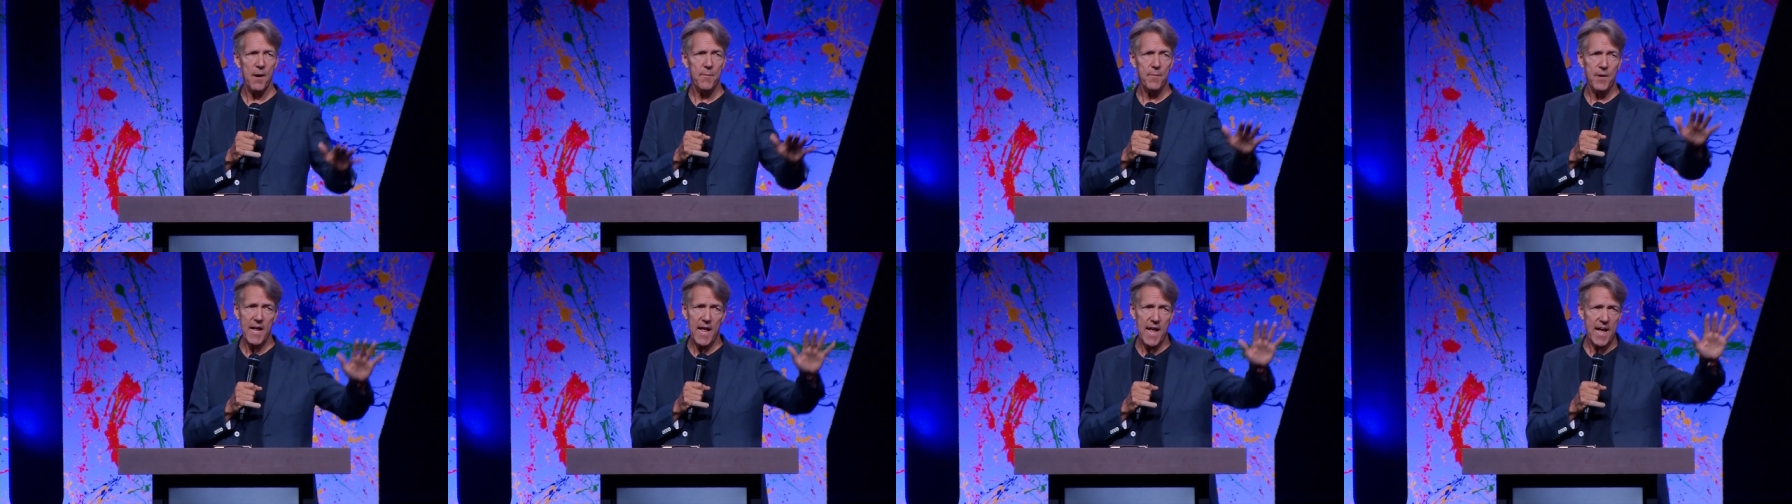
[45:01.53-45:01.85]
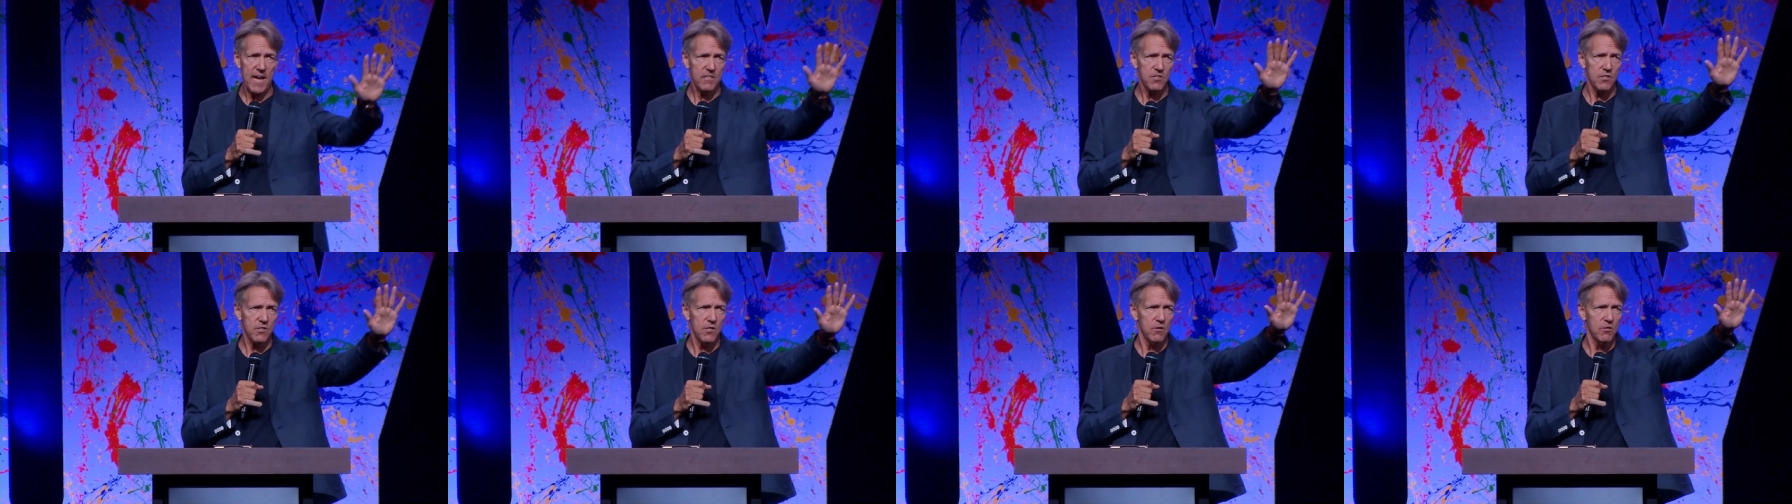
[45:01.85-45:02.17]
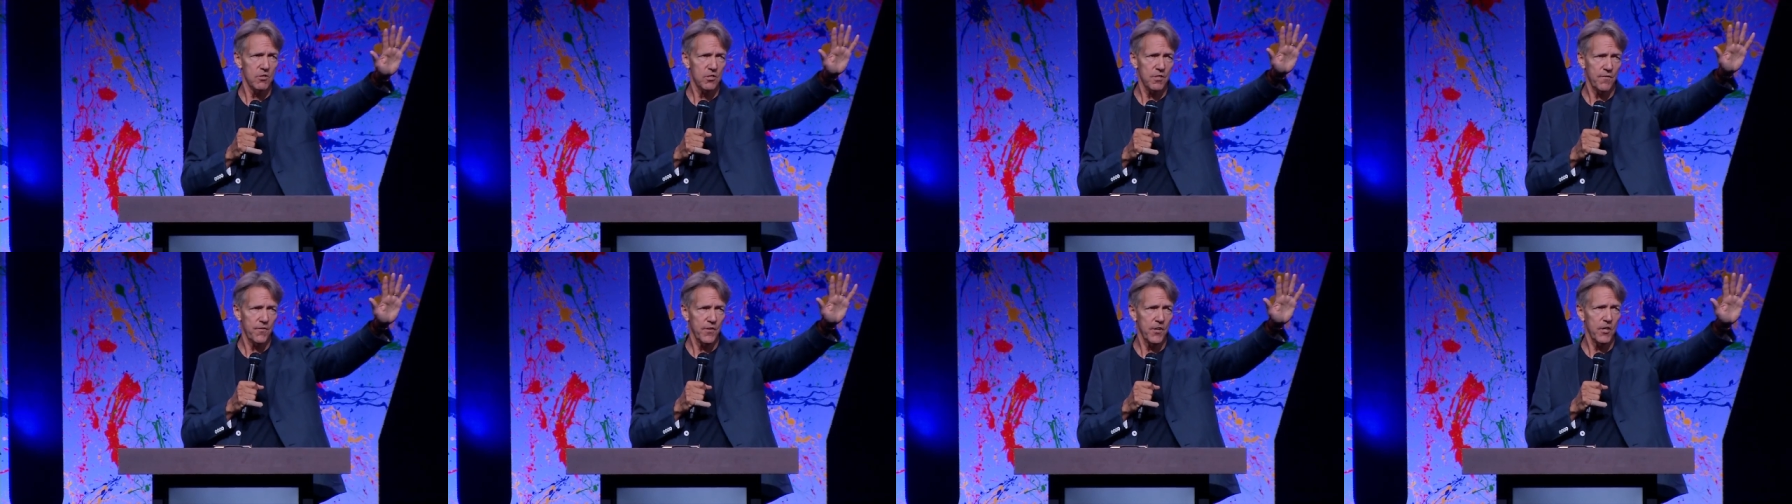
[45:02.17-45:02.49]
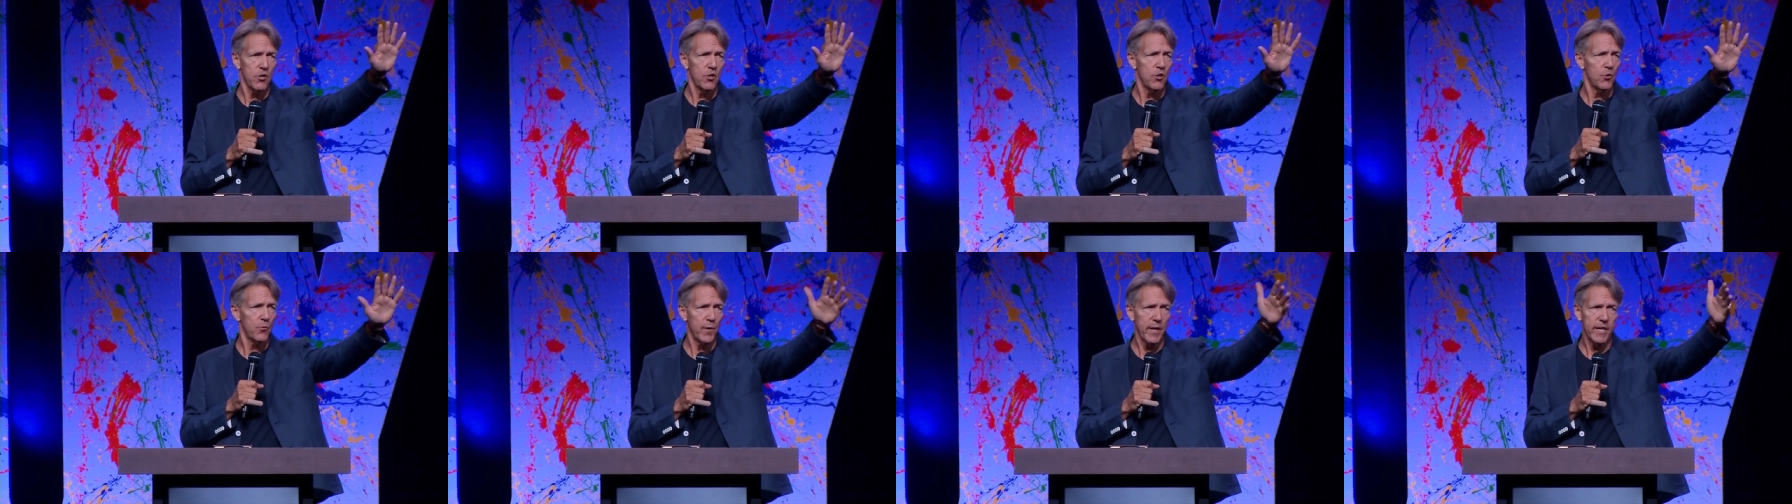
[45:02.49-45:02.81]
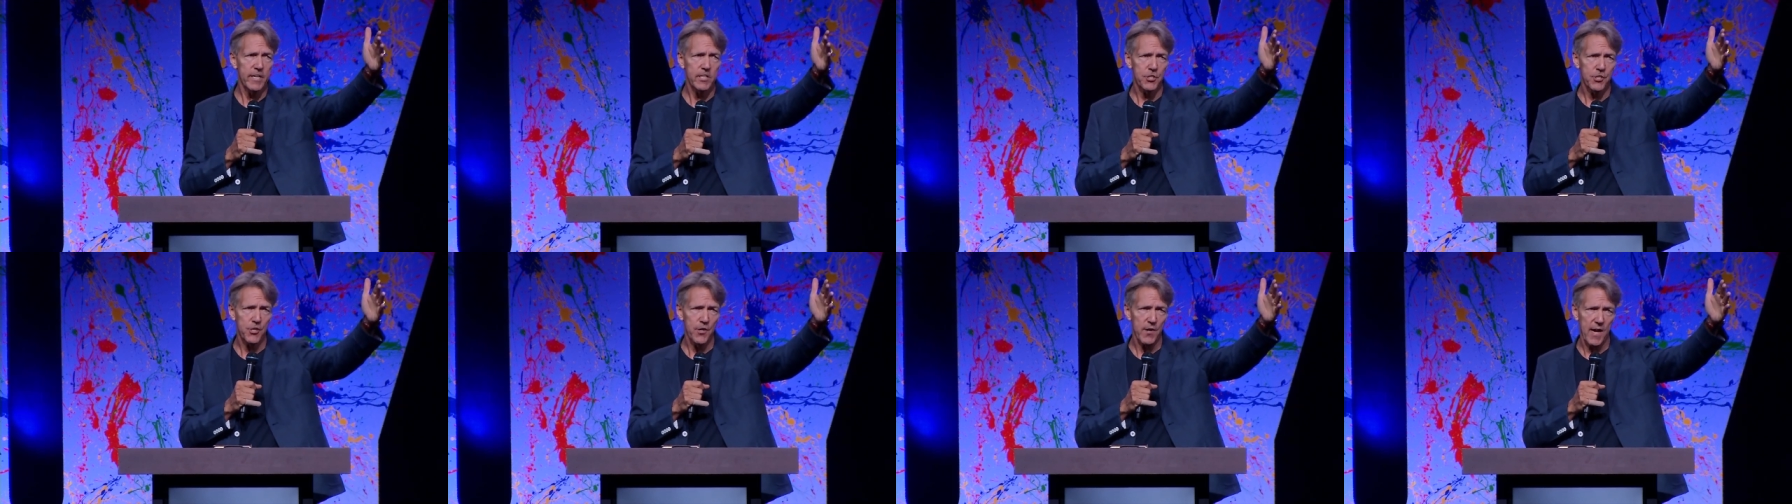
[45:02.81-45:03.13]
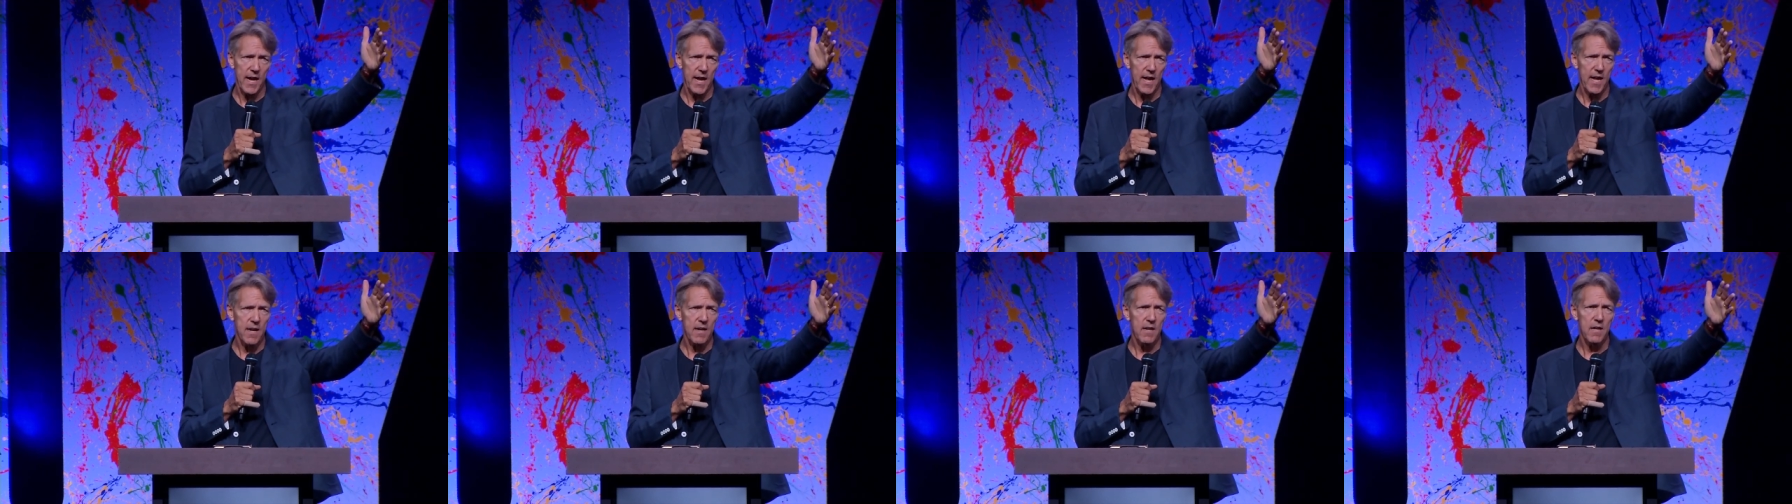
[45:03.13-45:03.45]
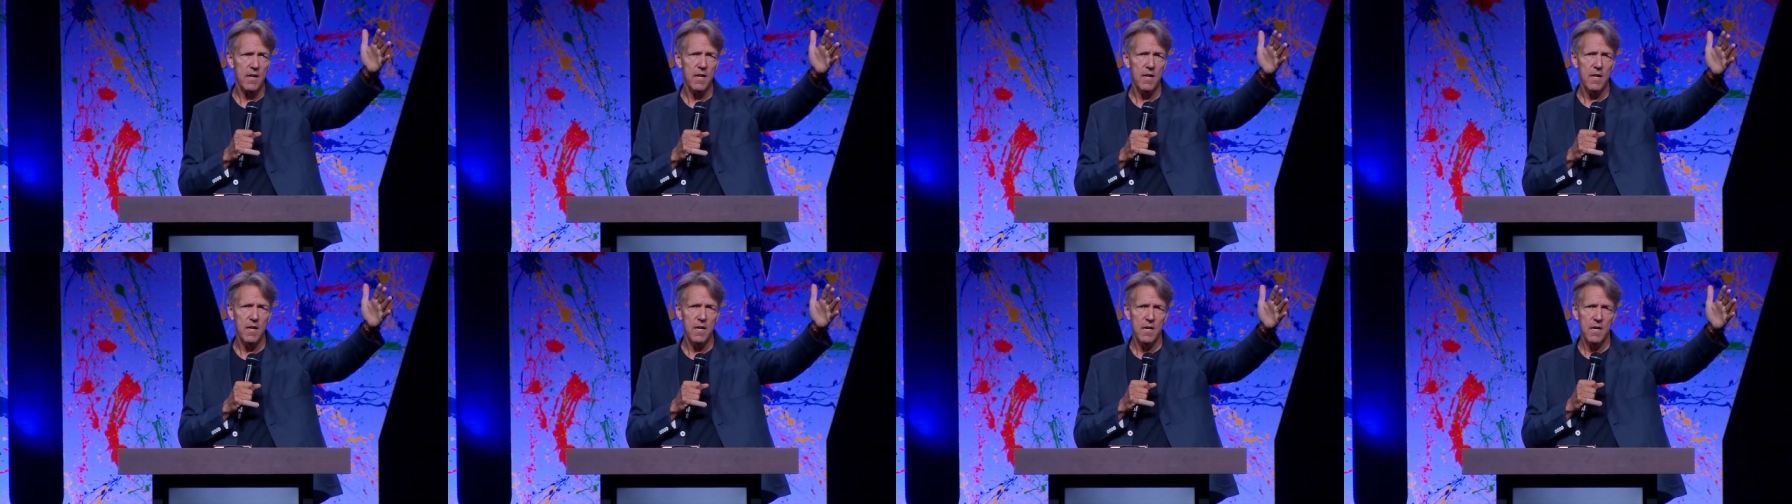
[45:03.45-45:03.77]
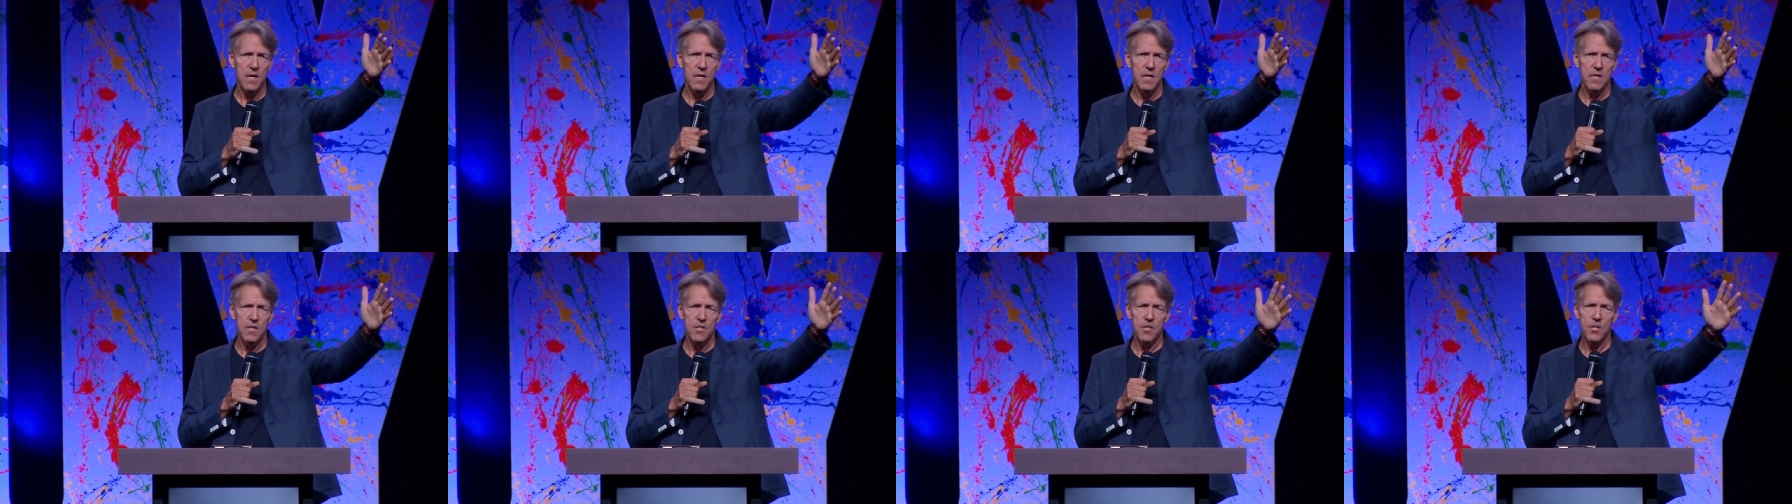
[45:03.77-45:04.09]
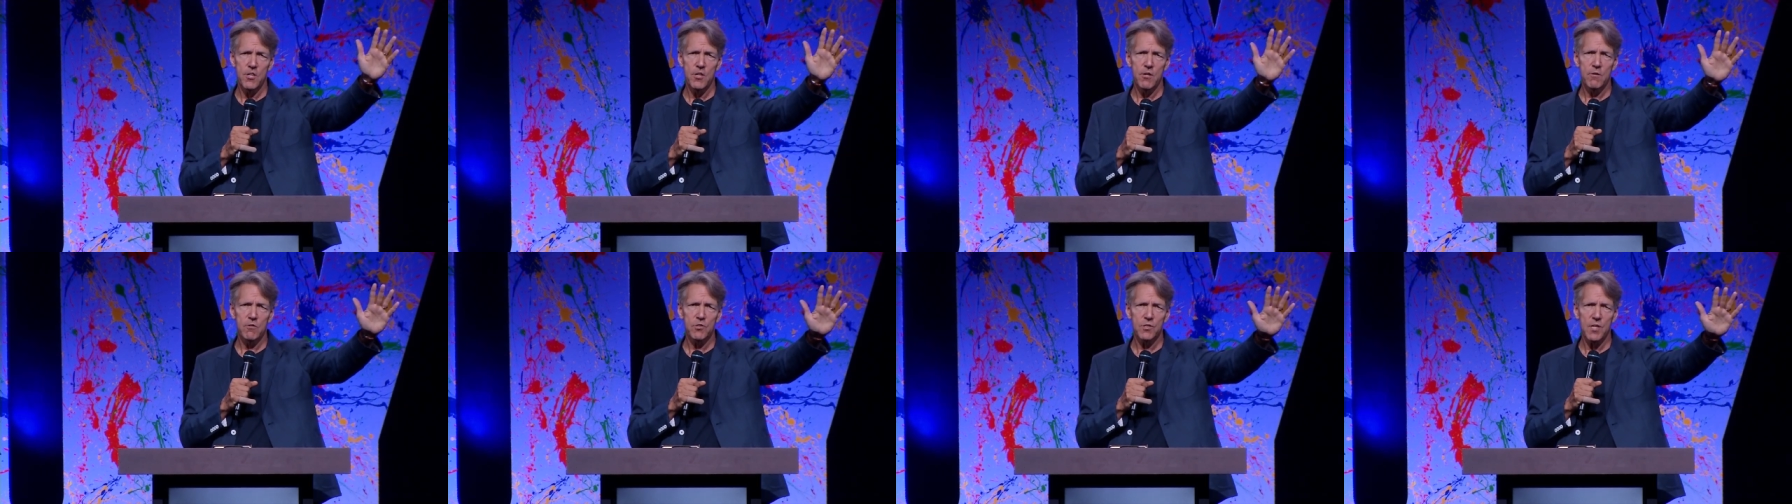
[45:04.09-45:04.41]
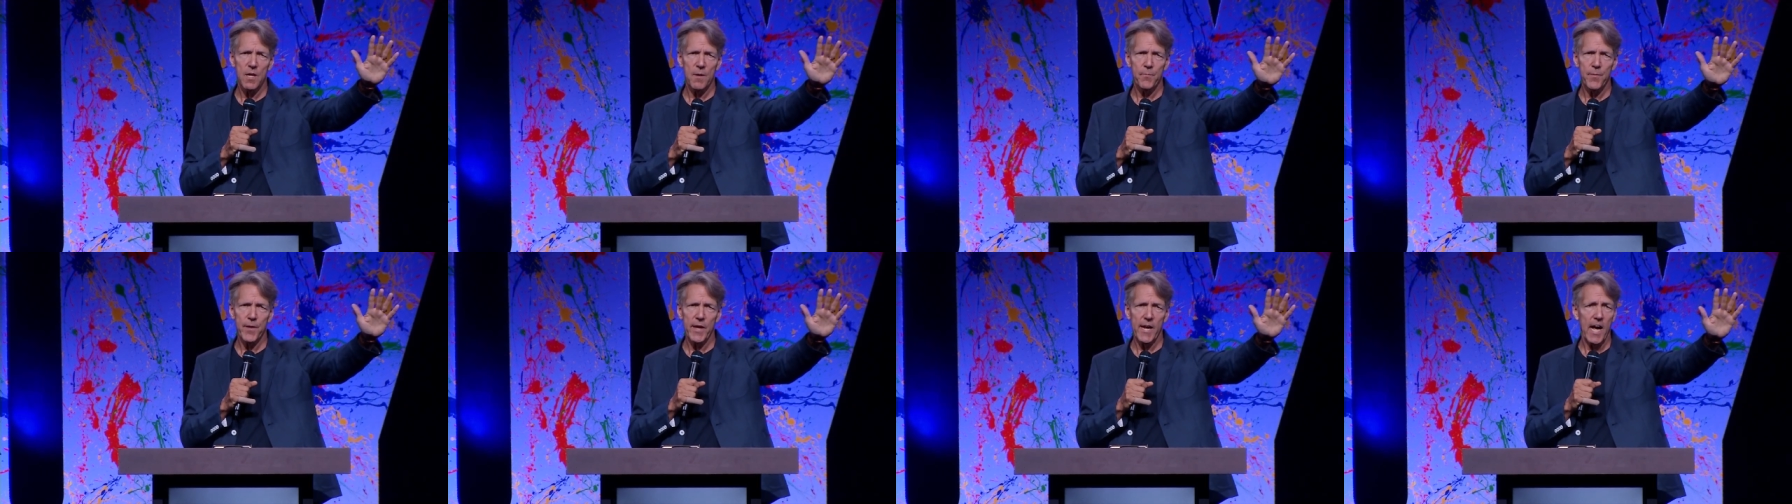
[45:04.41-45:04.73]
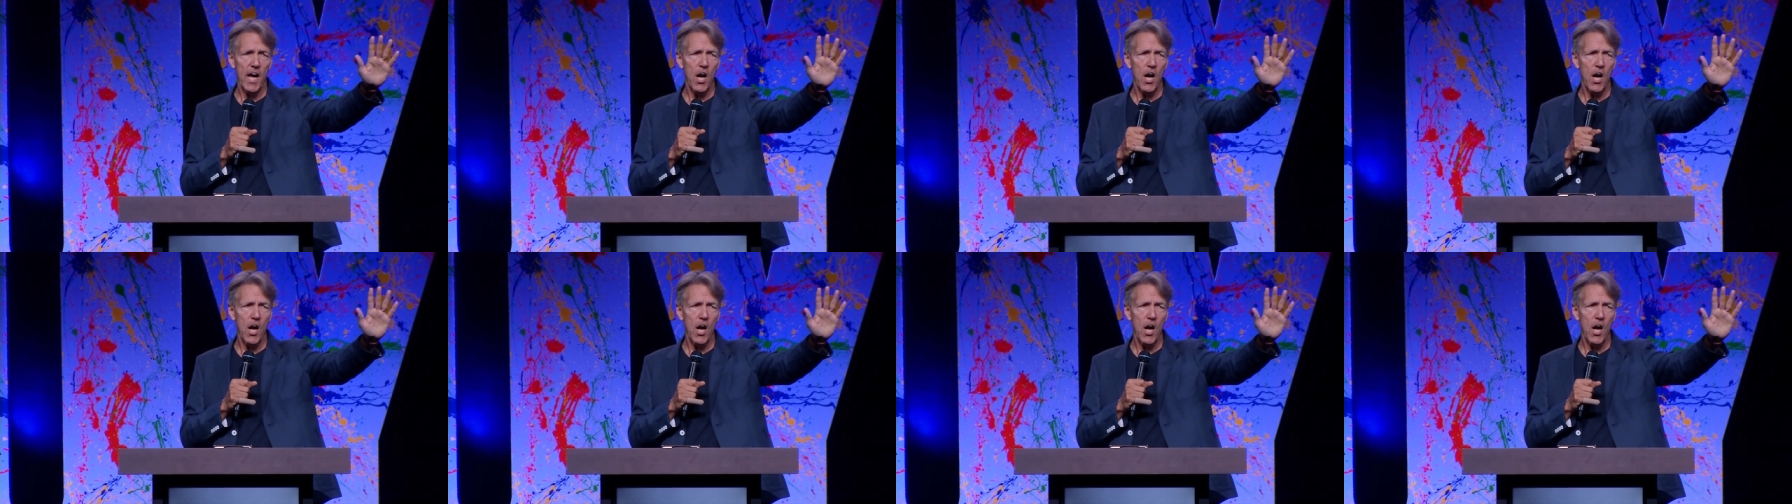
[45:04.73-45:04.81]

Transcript: I'm going to ask those of you who raised your hand to do something.